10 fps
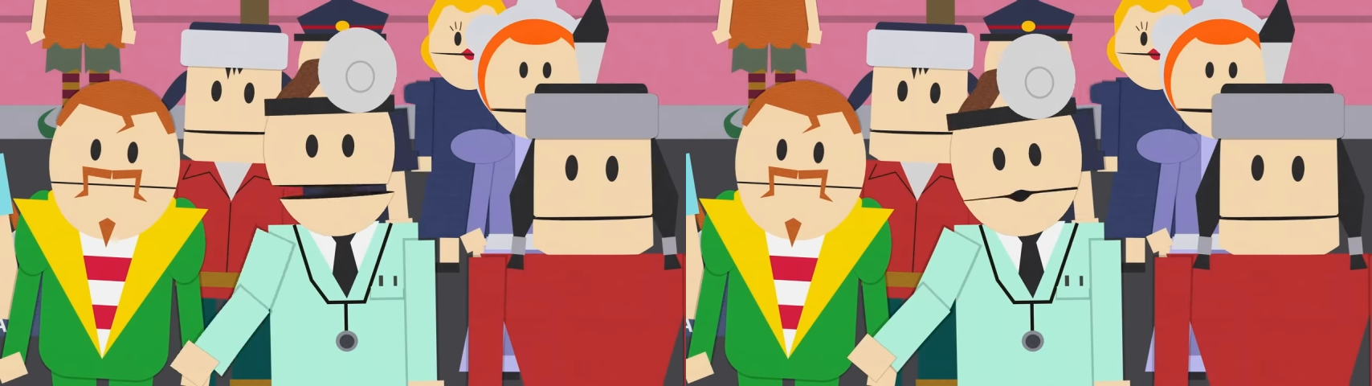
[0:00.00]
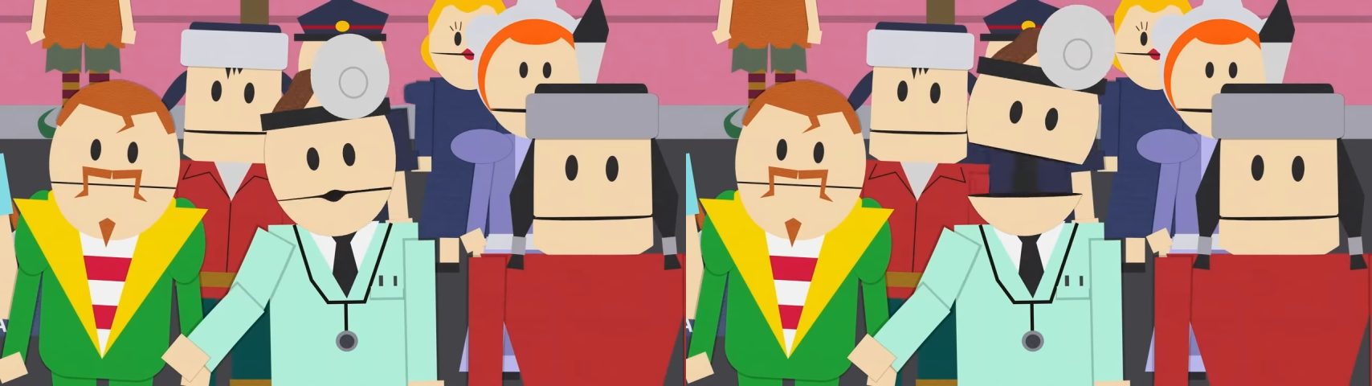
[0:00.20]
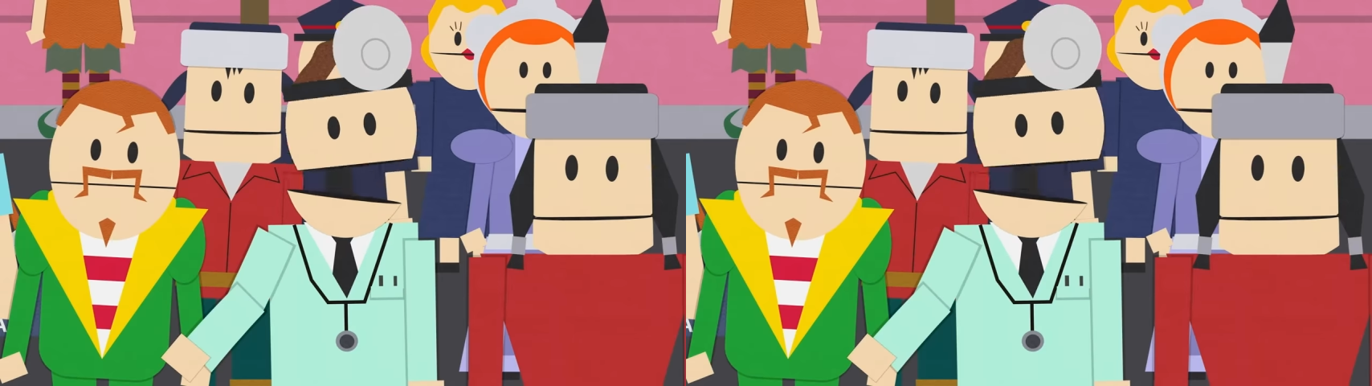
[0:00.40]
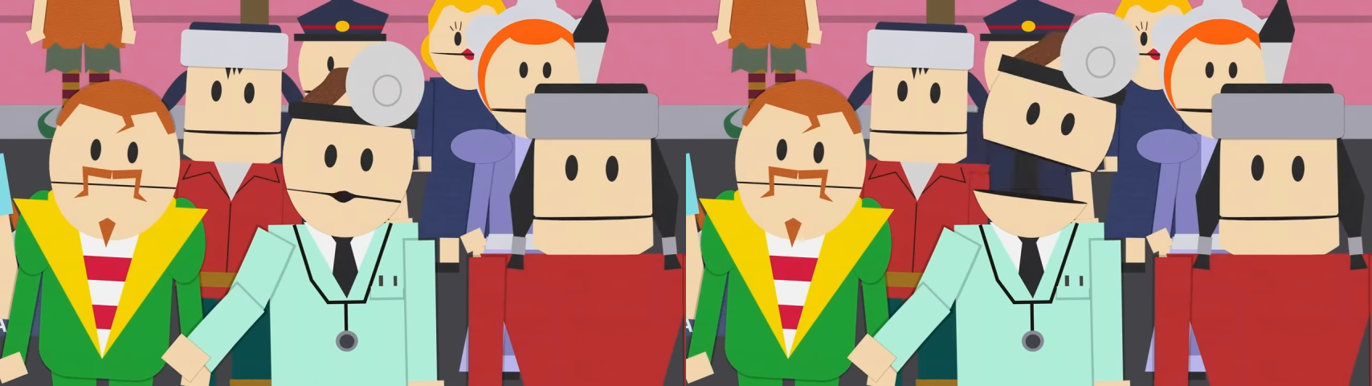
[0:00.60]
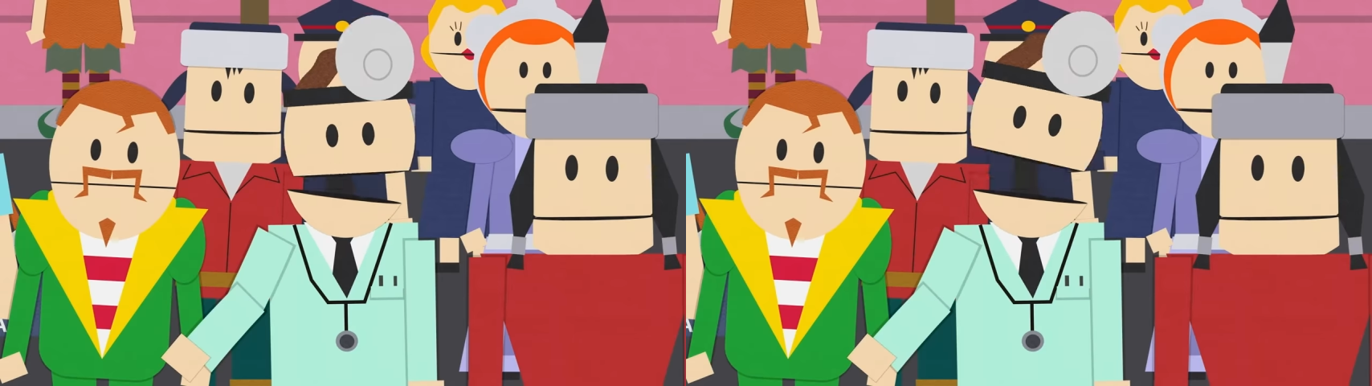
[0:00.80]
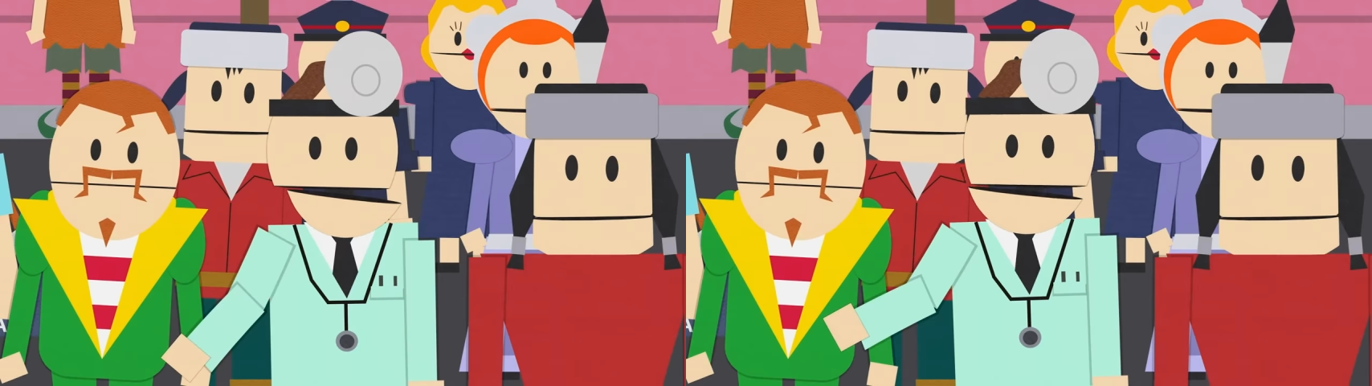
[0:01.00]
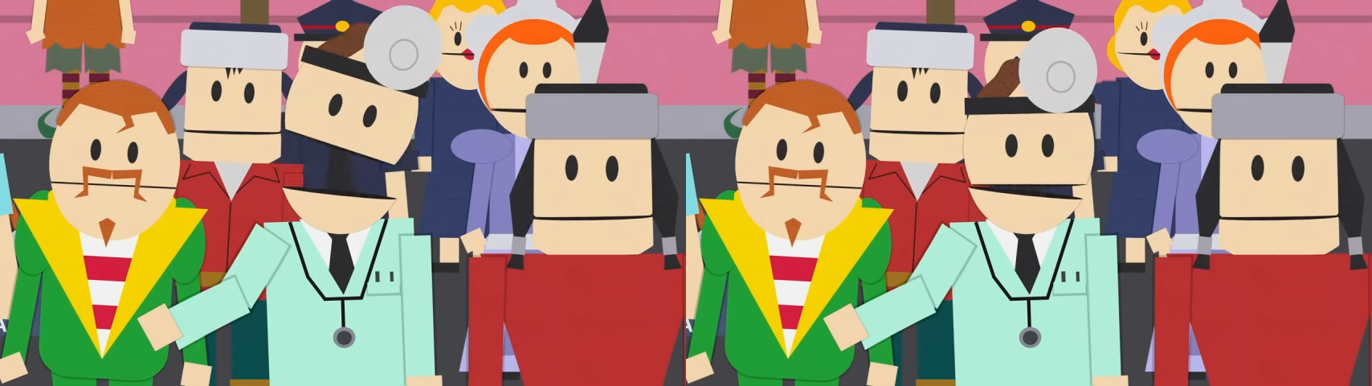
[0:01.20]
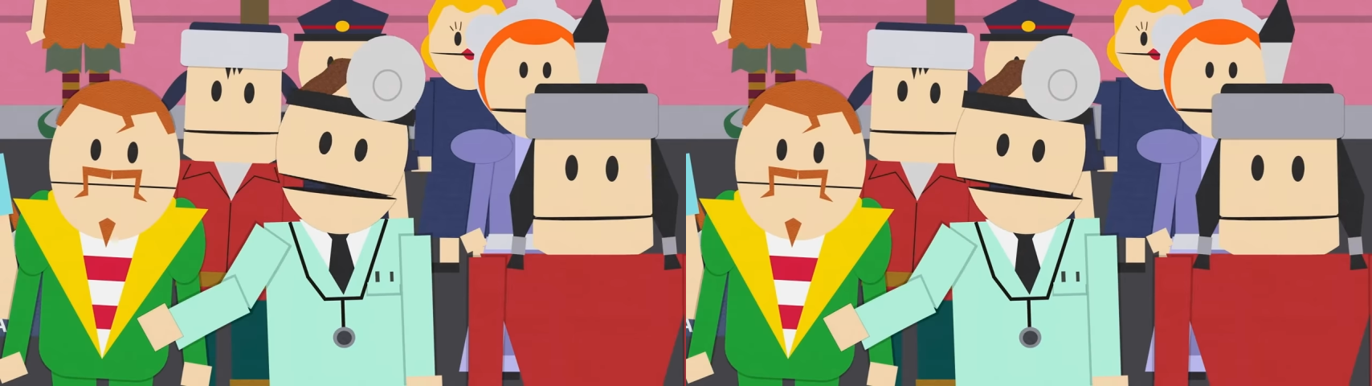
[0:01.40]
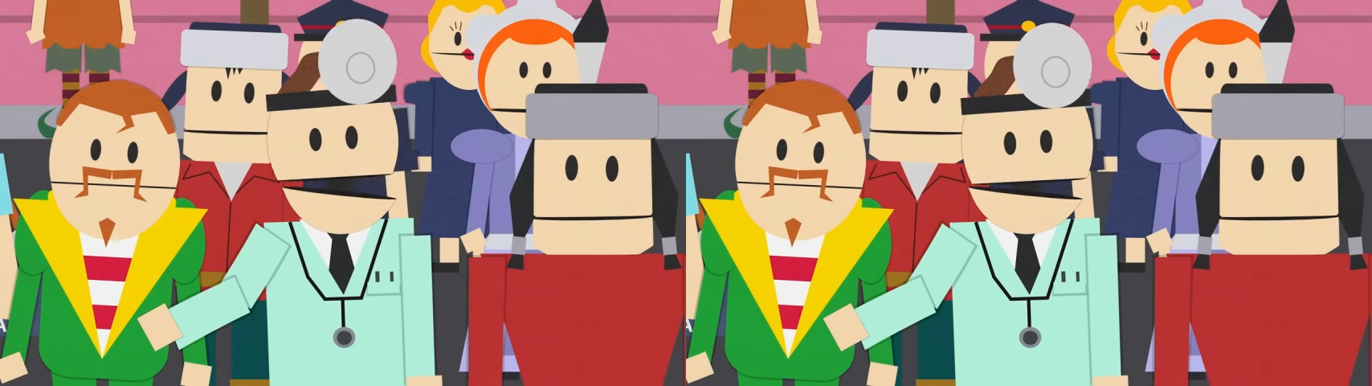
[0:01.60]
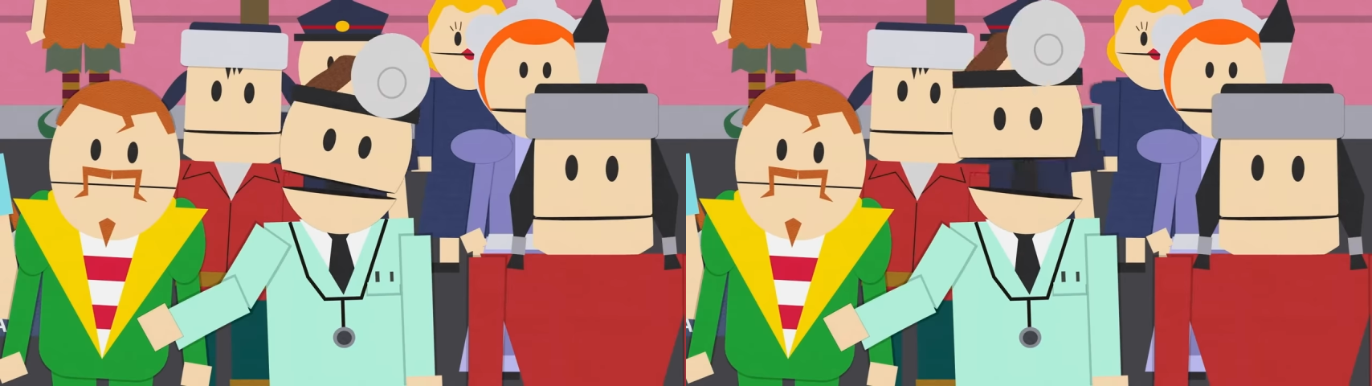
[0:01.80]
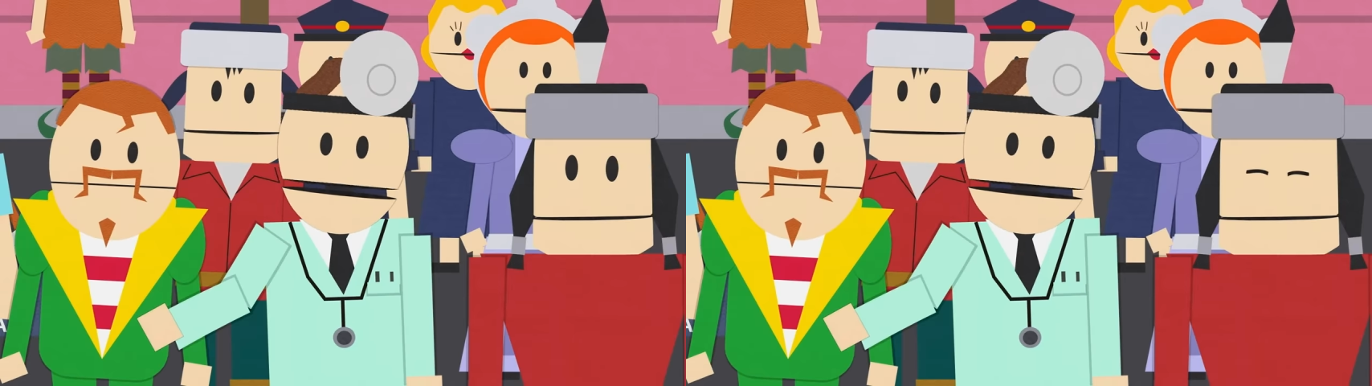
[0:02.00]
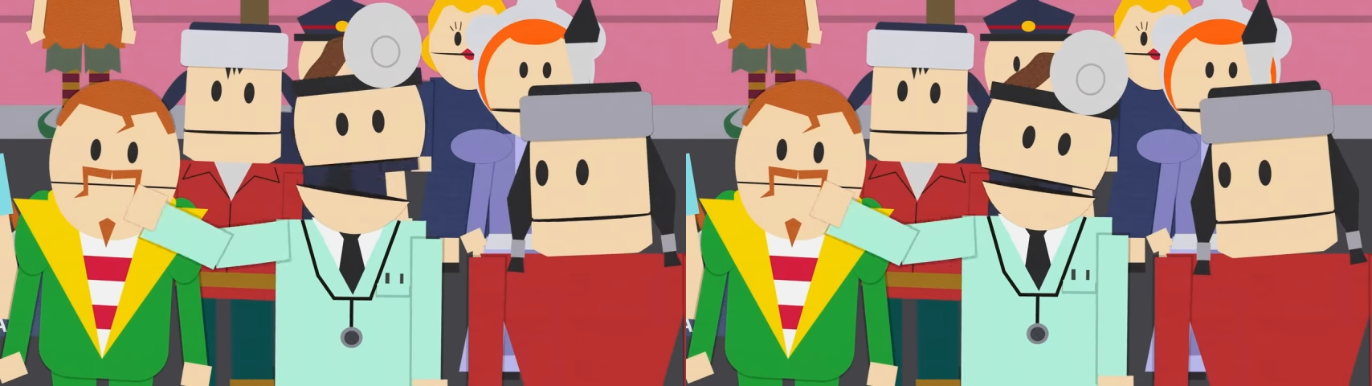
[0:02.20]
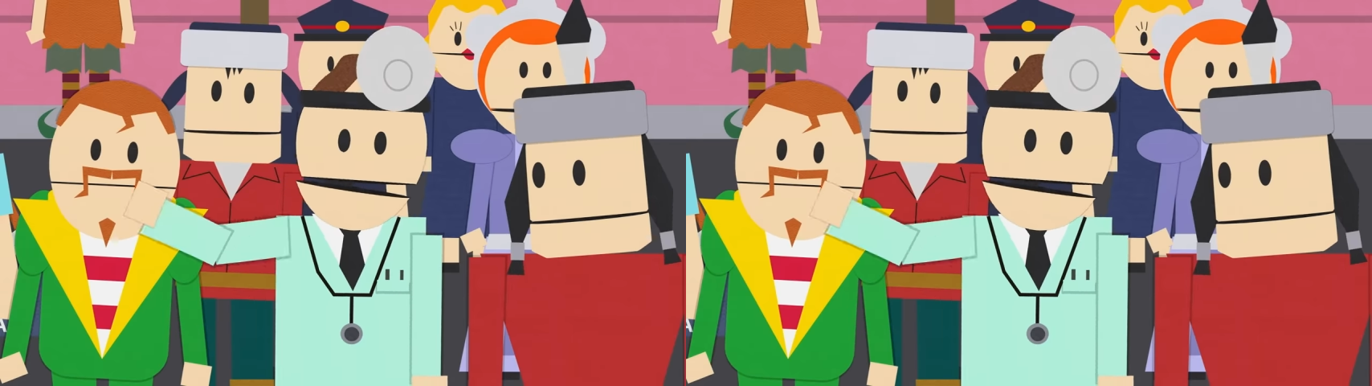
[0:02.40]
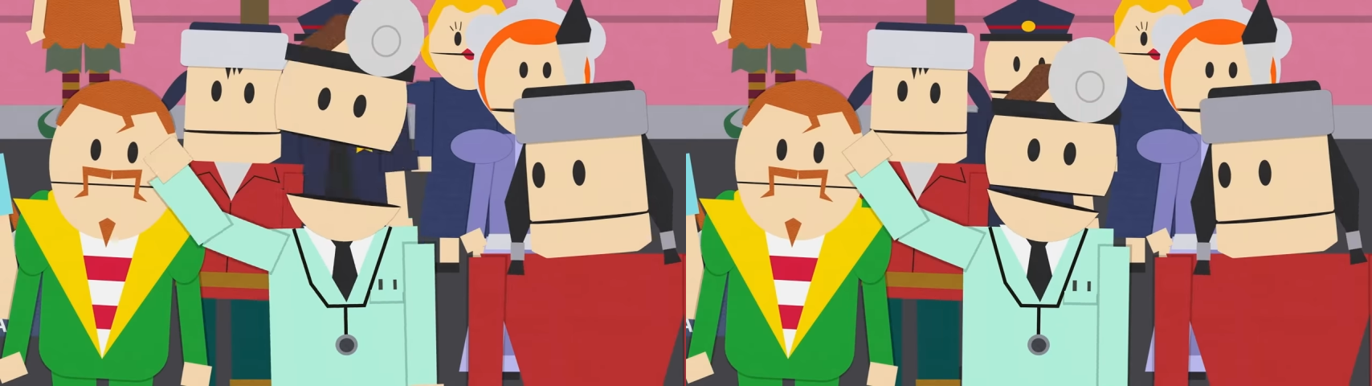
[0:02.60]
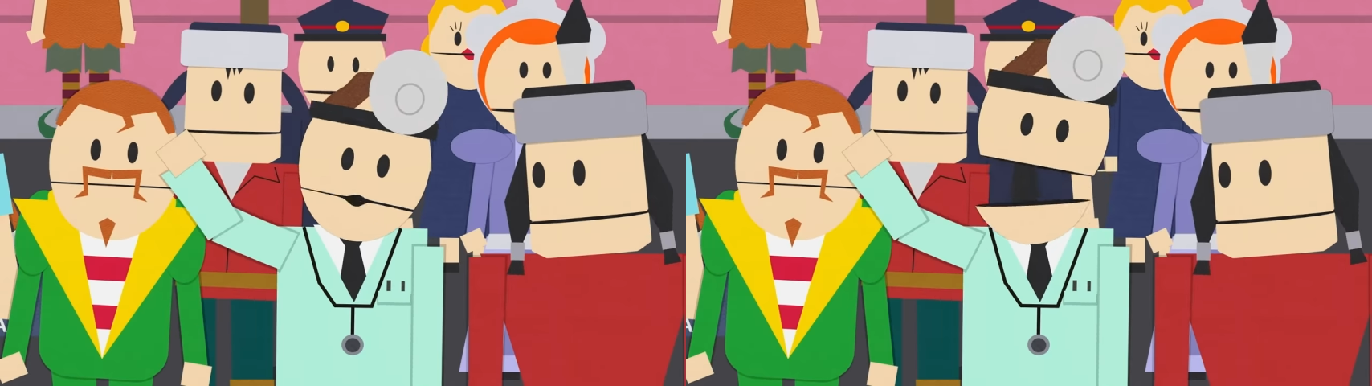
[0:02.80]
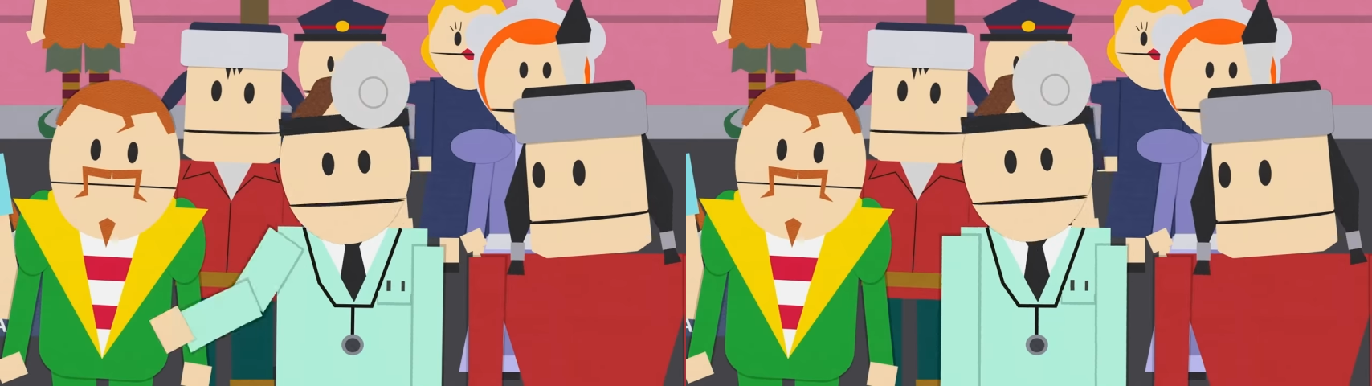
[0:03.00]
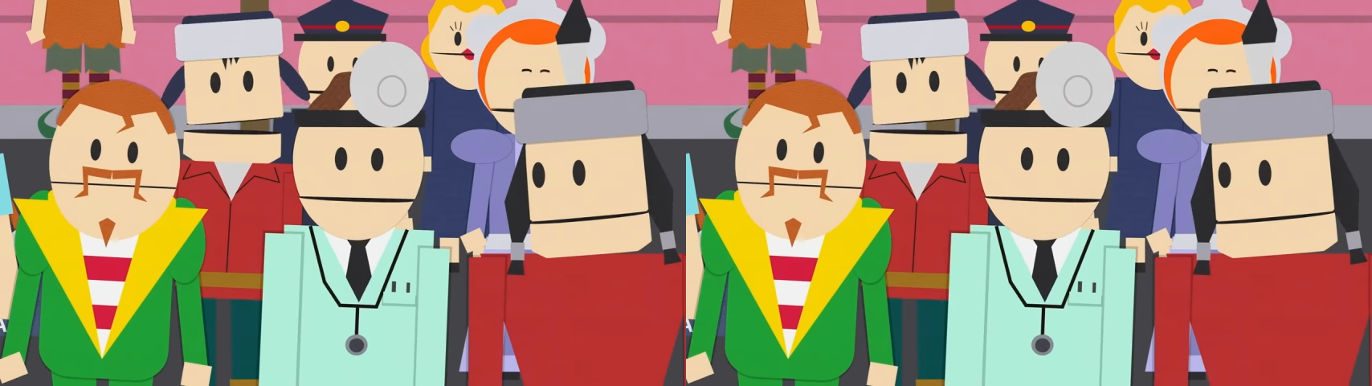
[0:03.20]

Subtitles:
Nobody's mouth can be seen.